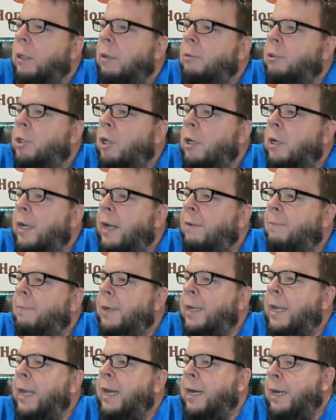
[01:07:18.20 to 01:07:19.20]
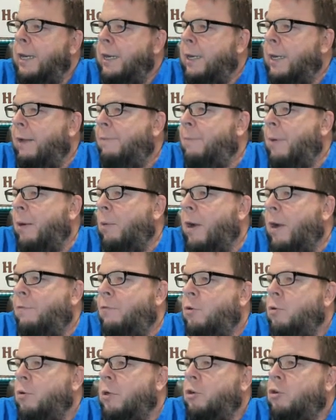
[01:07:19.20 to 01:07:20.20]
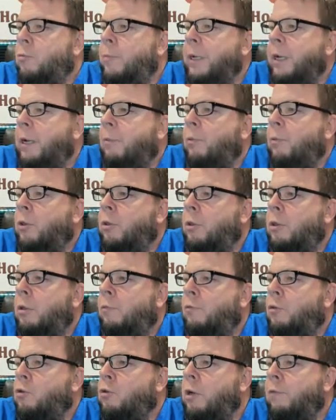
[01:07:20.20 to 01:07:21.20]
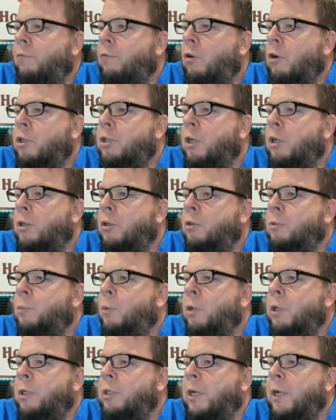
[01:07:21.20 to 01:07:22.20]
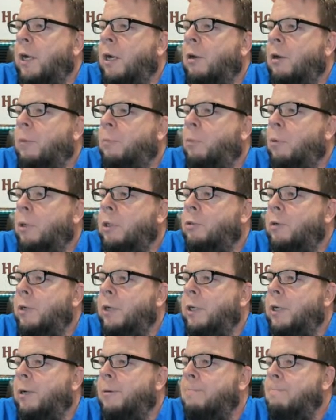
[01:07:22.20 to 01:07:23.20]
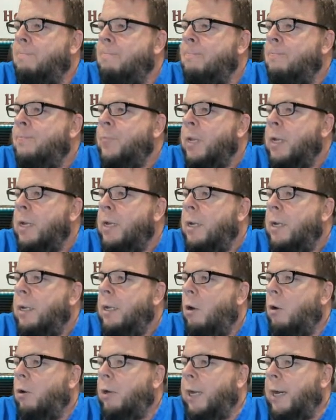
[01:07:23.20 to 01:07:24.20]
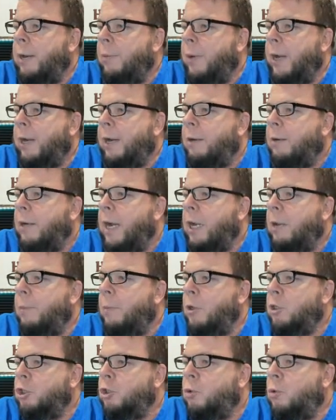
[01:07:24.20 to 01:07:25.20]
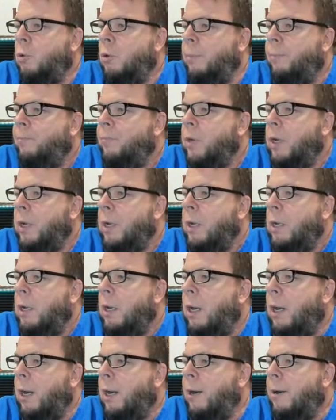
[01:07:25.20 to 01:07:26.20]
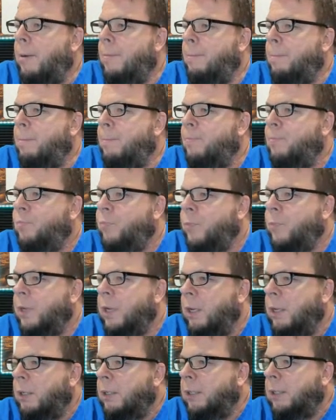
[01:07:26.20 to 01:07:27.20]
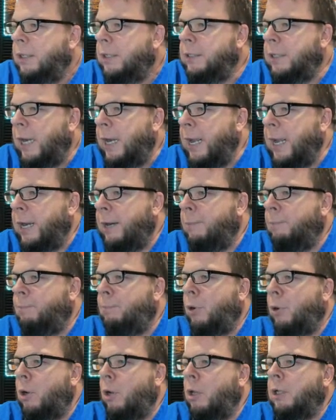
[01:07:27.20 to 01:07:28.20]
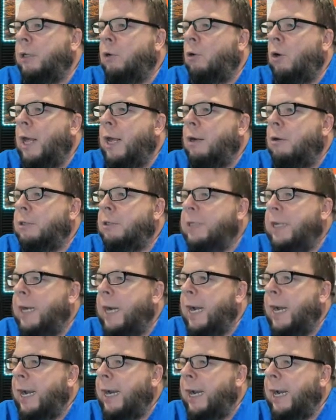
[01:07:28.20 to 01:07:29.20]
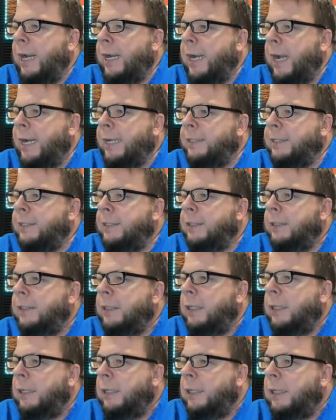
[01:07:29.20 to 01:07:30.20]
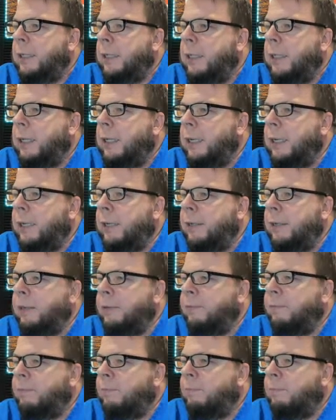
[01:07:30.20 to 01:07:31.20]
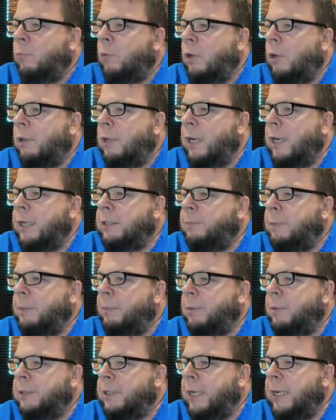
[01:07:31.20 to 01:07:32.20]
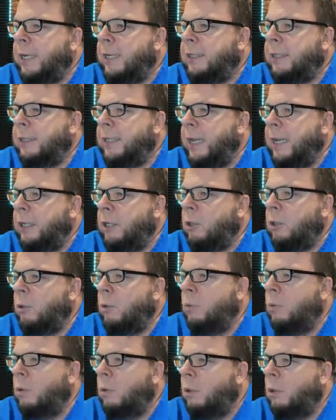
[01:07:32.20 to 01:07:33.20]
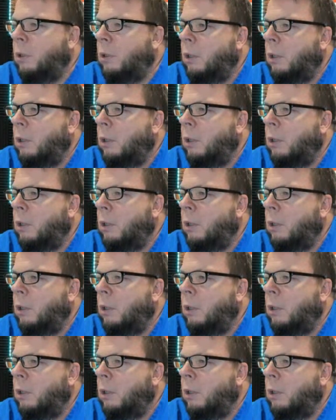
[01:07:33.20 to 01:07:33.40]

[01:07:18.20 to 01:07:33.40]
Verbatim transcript: I'm starting to have them again. I need to have my wife do it to me with the tuning forks on those points. I got all the points right now. Okay, anyway, acupuncture is cool. Um, Diane and Paul in Orlando say hi. Hi, guys. Uh, more nice people saying thank you.